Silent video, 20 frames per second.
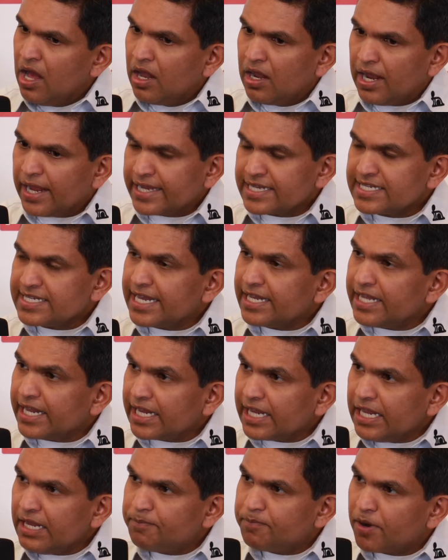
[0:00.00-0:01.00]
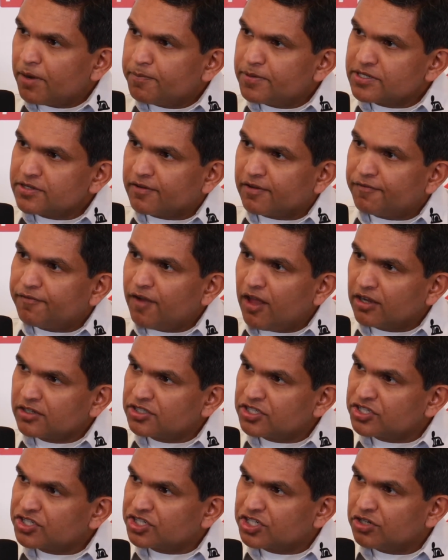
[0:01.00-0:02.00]
Like I said, the key purpose of a
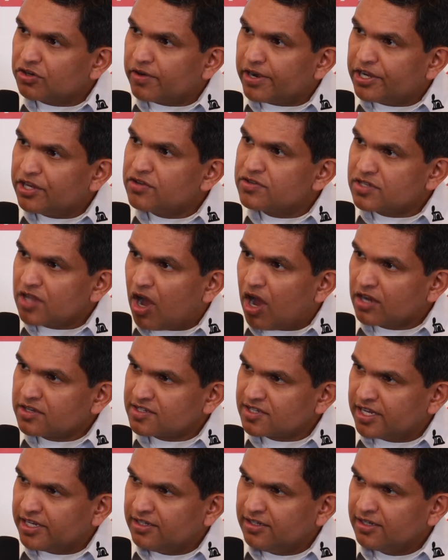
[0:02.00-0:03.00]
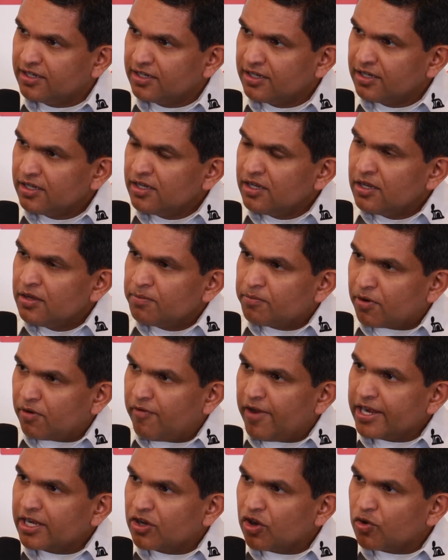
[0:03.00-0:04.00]
flux is to reduce oxide,
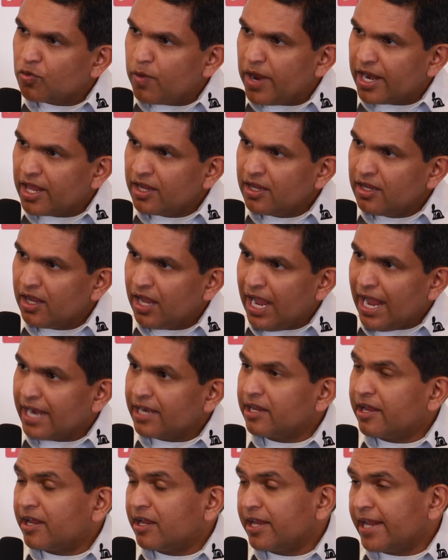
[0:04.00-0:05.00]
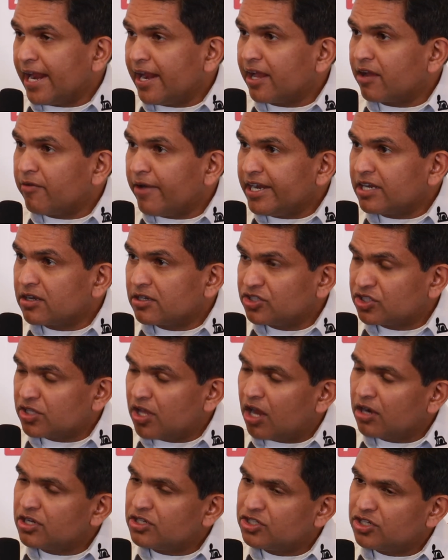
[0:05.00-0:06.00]
provide good wetting, and get a great
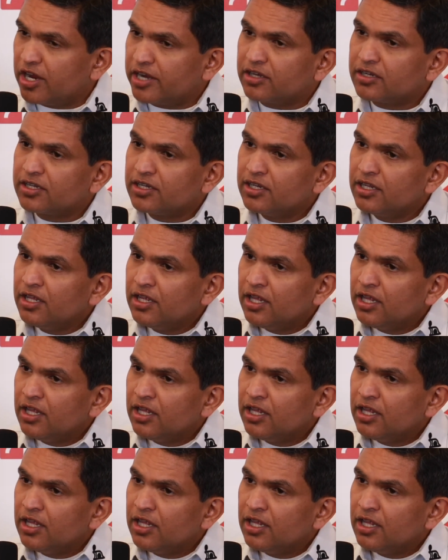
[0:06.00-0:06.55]
solder joint.